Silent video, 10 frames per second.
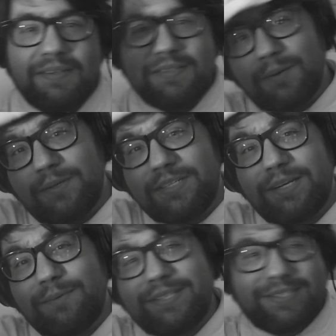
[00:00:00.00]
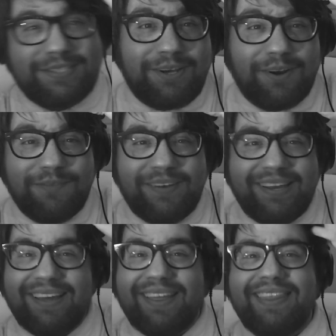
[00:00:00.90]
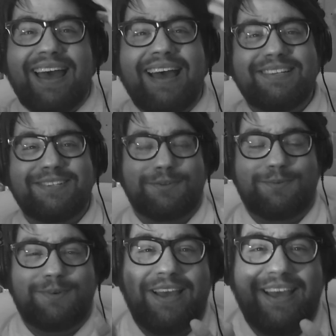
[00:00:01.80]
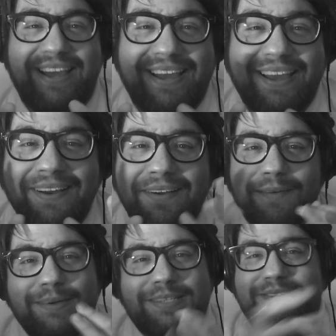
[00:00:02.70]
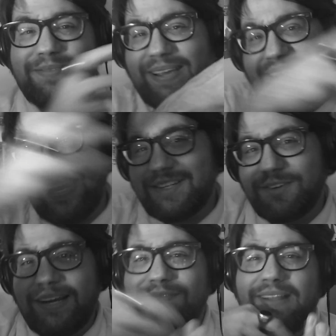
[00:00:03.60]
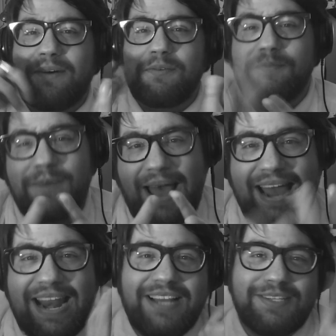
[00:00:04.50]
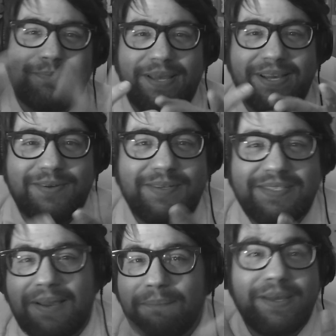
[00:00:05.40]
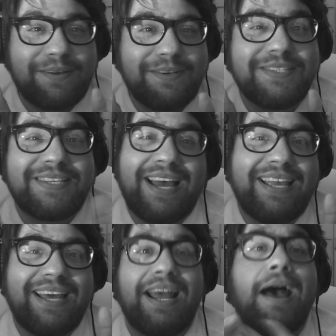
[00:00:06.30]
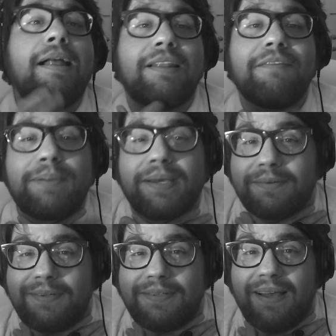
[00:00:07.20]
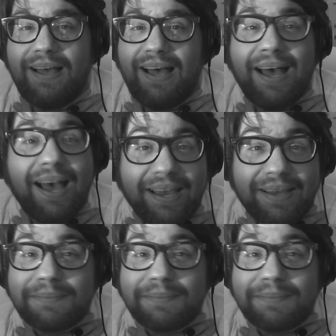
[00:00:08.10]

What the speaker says: when she was serving that tray, when she was making that tray of like radish, pickles, like pickles, I get it. I love pickle. I am